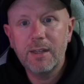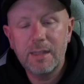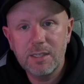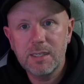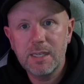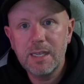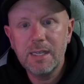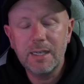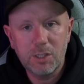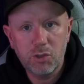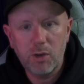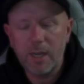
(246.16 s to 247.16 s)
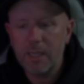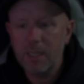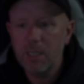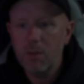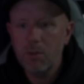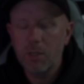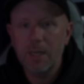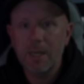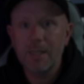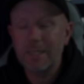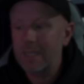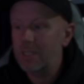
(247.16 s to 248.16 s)
in the scene and it's tracking you, you can
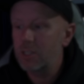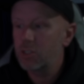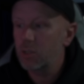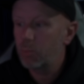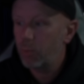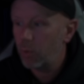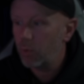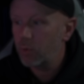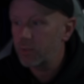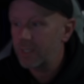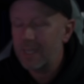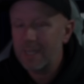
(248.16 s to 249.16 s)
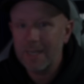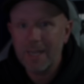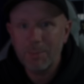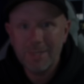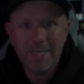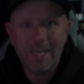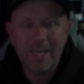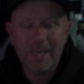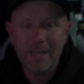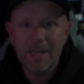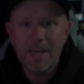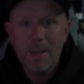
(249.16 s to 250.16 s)
ask it to pause in a
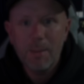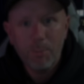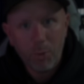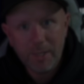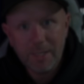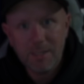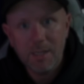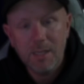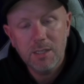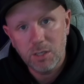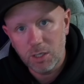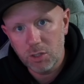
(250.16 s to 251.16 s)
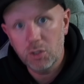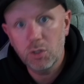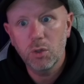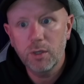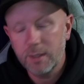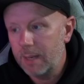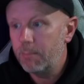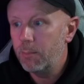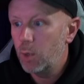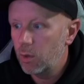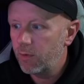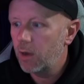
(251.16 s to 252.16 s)
particular point so you can talk and then
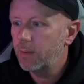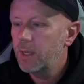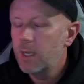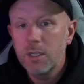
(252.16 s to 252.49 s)
move on.